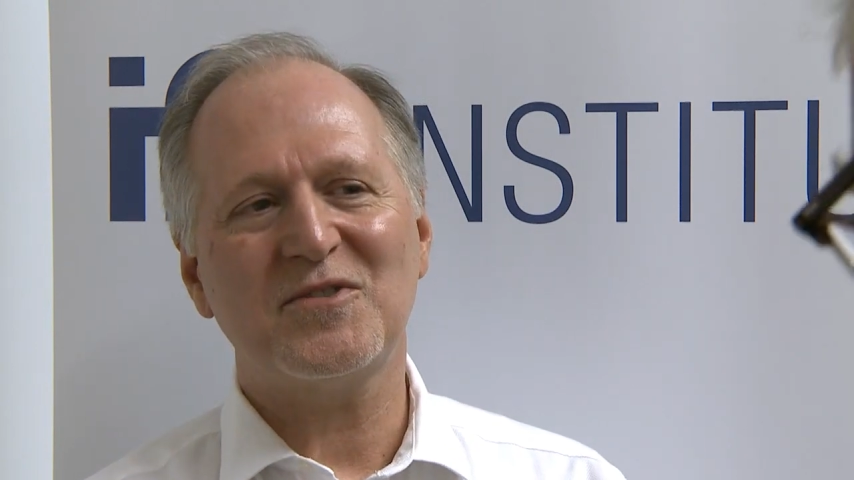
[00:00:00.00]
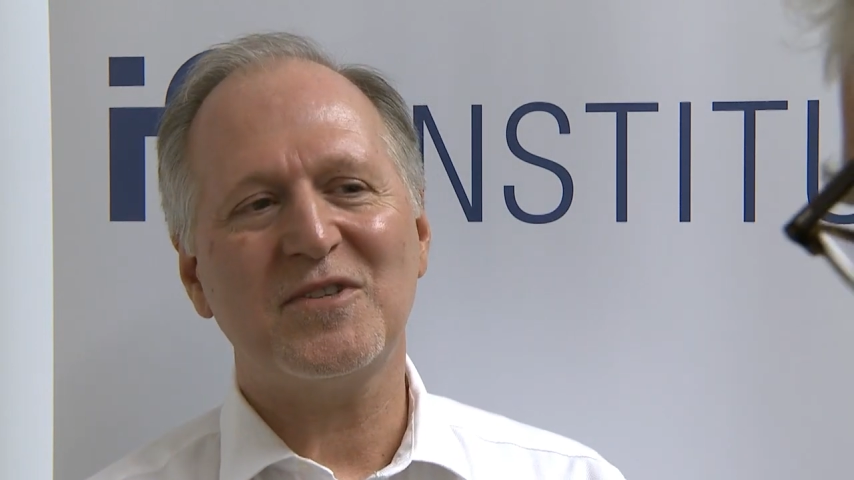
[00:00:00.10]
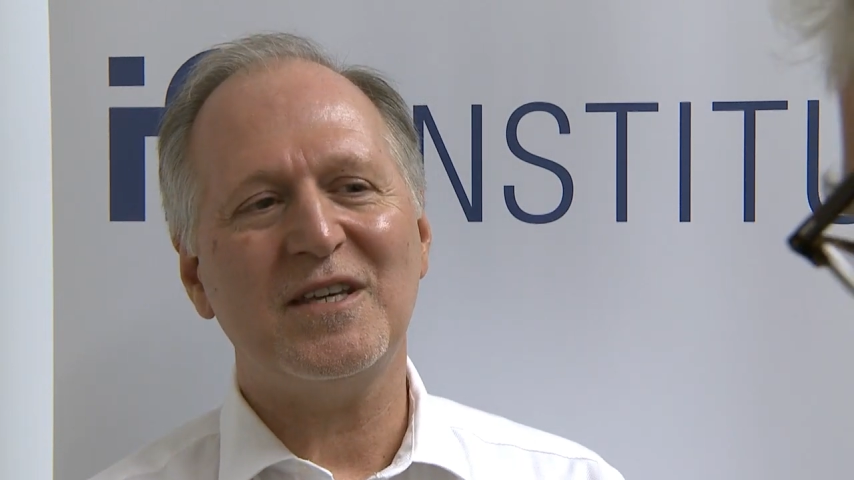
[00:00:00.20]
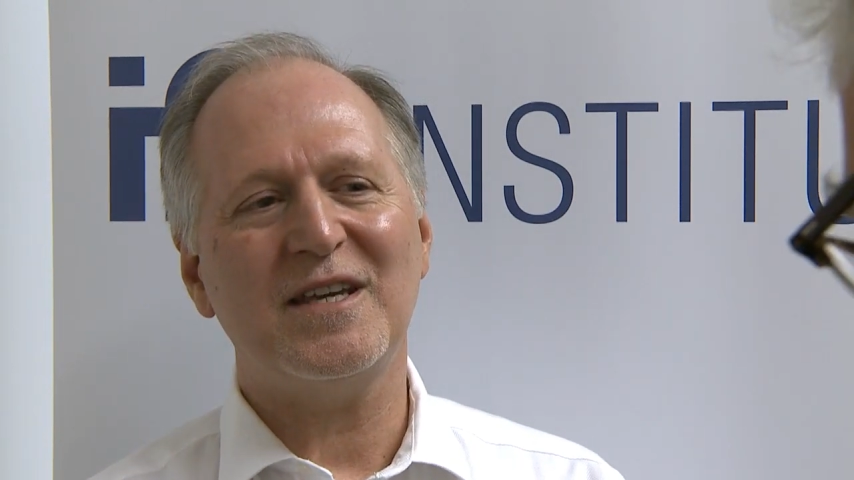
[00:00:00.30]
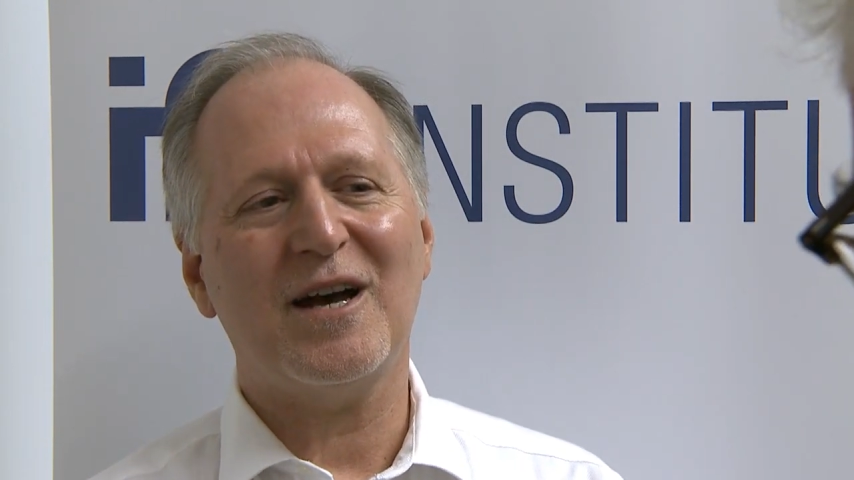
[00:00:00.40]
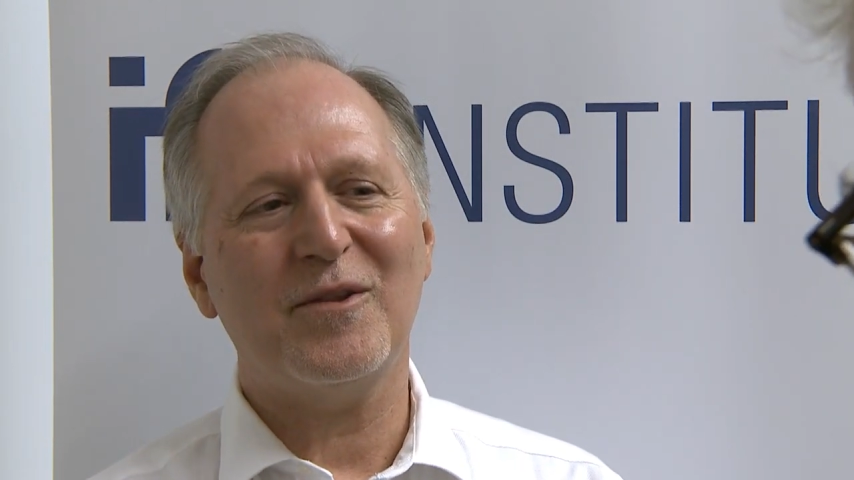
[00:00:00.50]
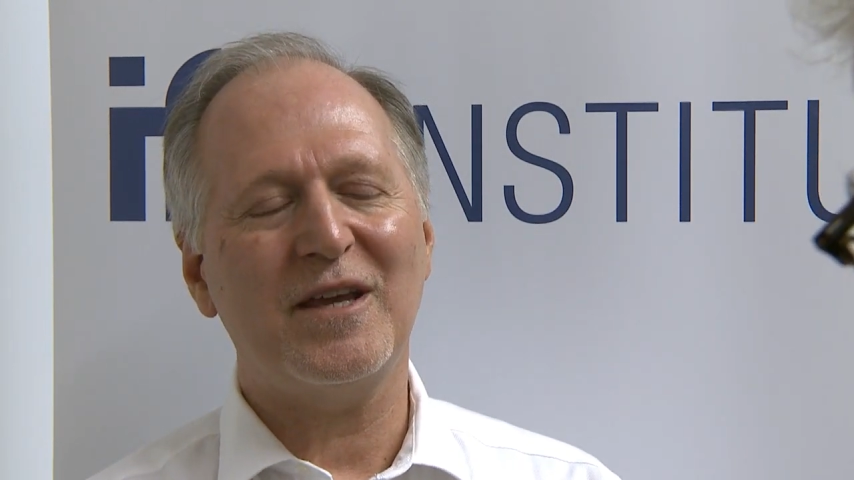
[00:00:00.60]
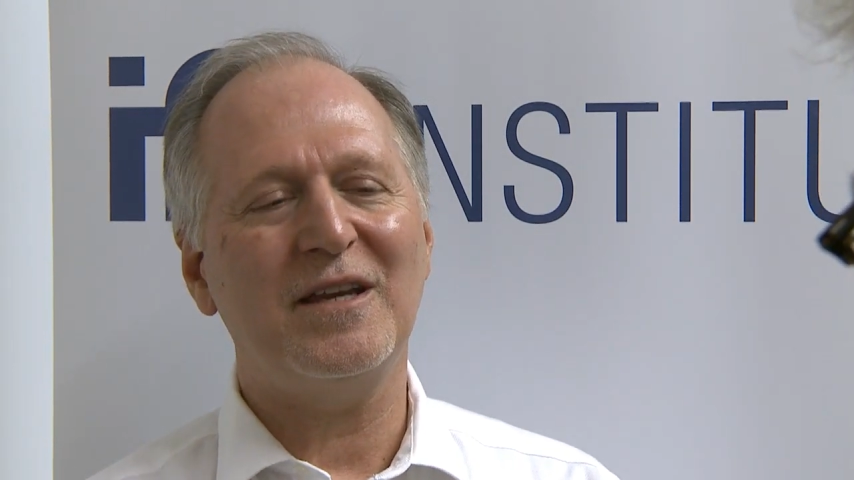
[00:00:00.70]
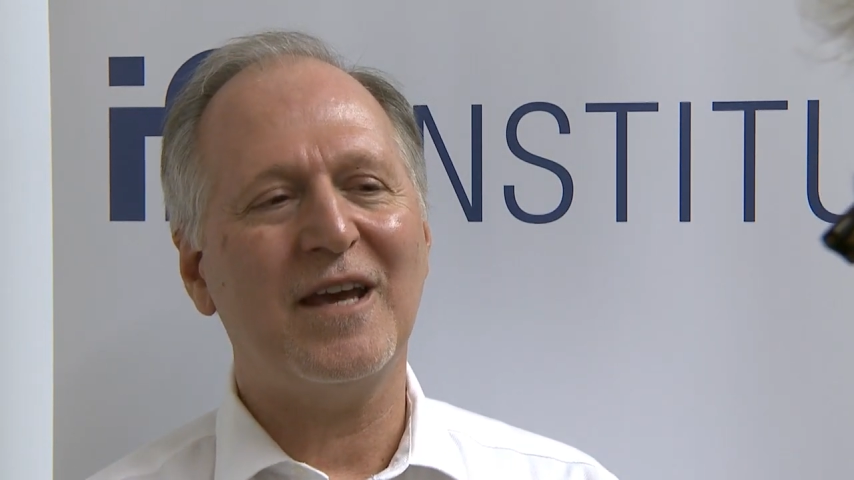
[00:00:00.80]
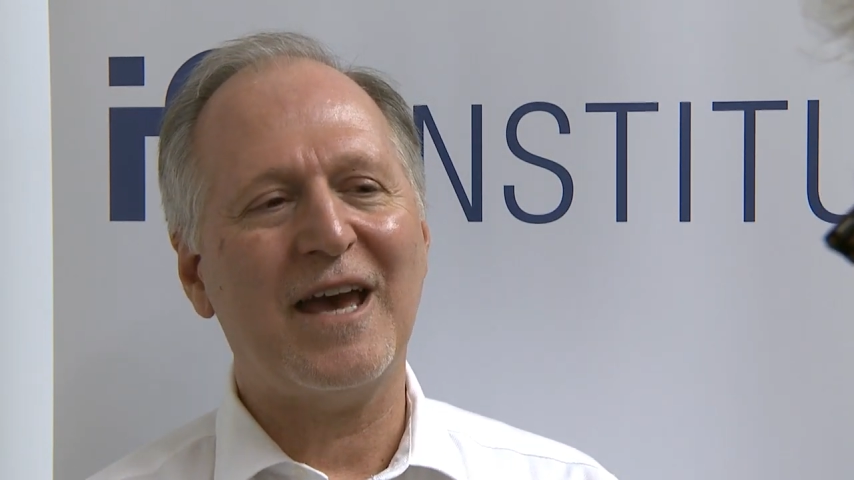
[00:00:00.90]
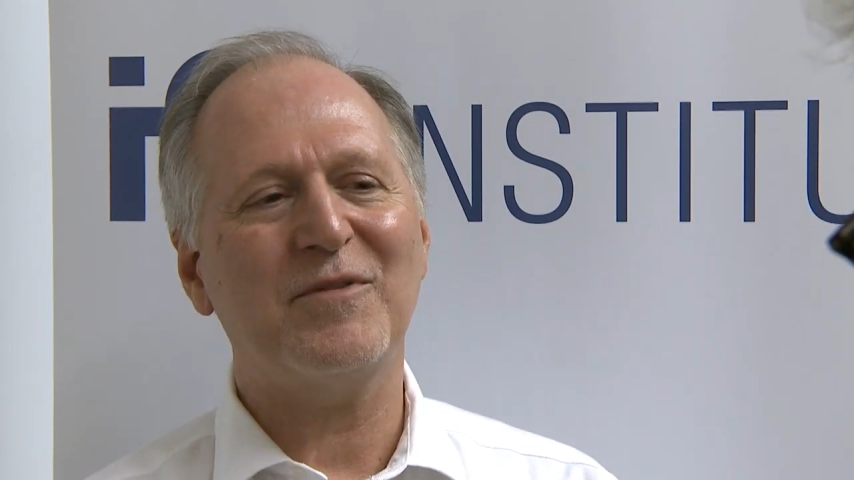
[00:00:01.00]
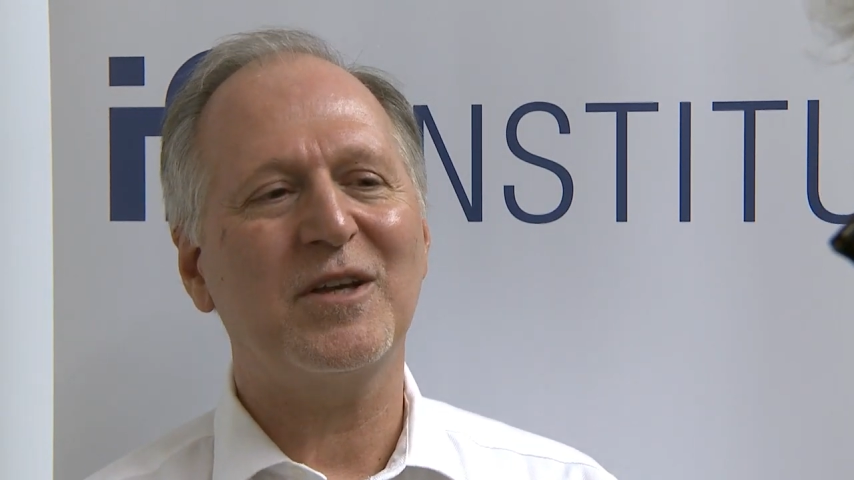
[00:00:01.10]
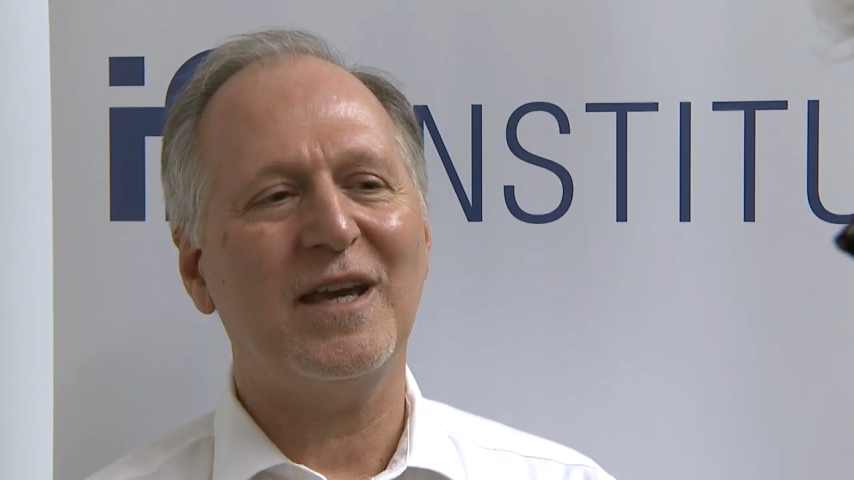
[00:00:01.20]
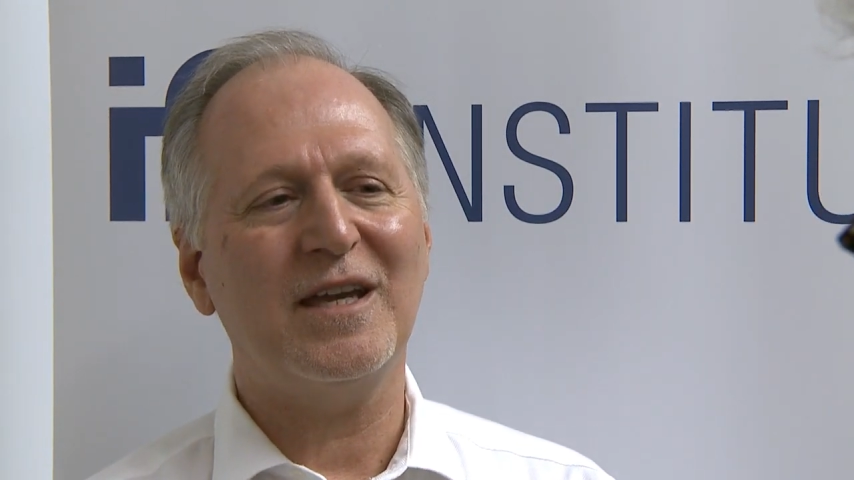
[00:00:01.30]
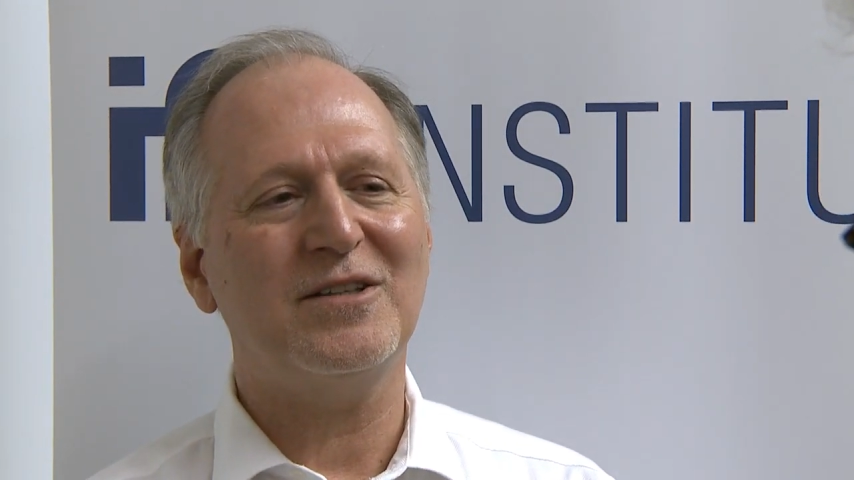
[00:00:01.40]
see how they
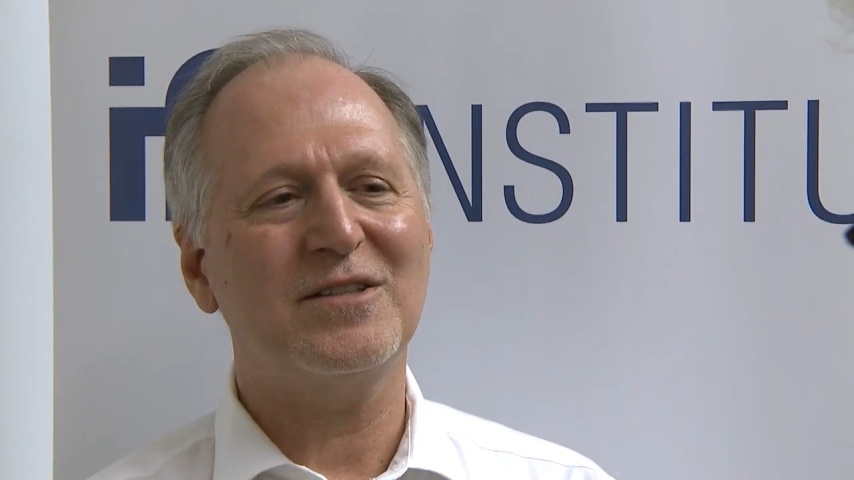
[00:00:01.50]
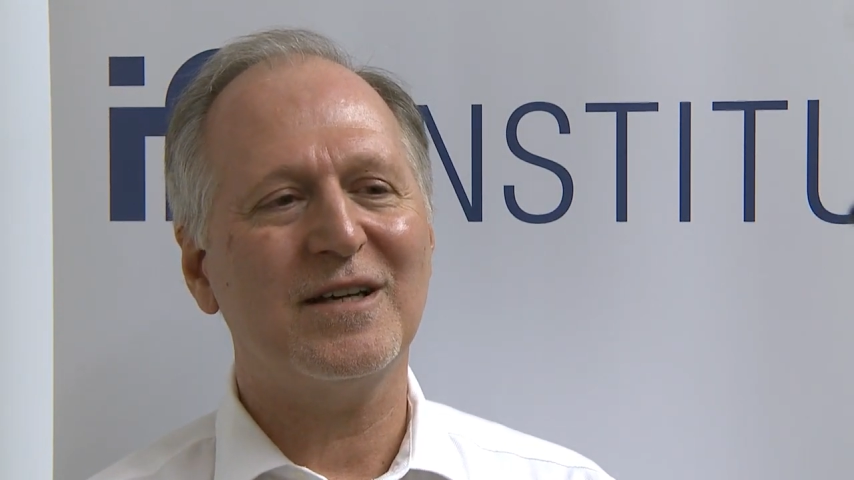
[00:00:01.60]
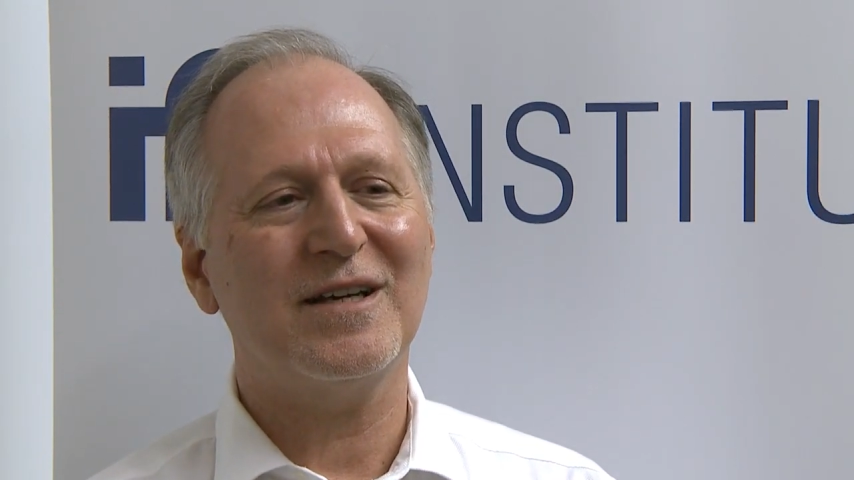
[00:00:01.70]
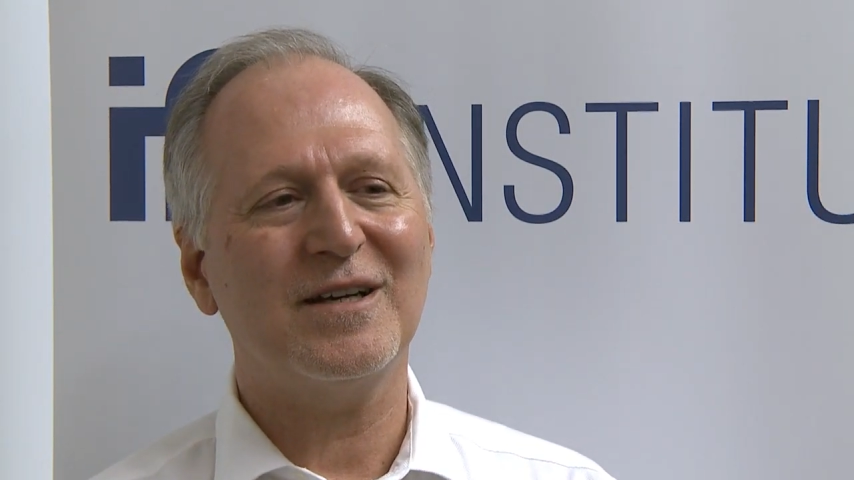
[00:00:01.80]
navigate